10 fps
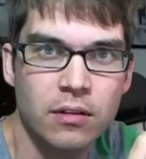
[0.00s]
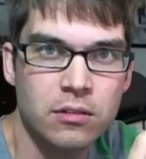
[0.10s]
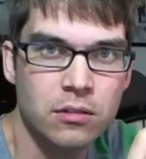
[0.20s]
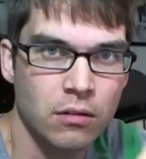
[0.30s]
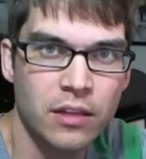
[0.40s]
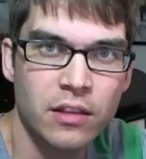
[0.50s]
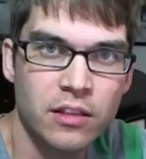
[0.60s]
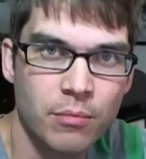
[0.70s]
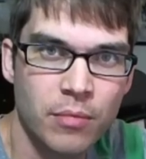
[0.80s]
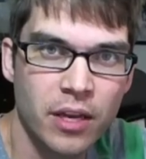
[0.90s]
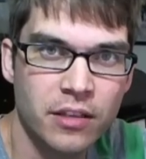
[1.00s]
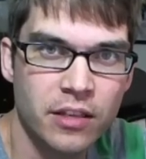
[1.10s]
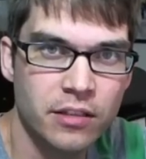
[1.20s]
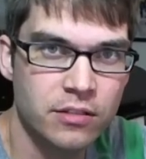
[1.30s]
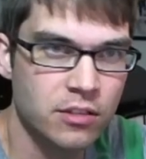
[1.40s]
So I think they may
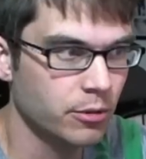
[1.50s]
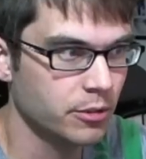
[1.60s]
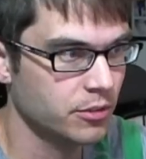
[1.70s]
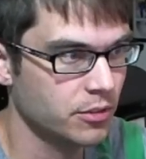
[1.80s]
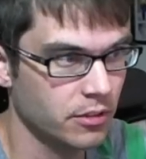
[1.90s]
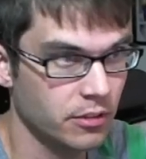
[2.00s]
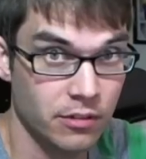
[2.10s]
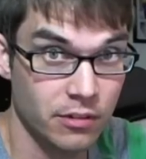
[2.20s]
need someone to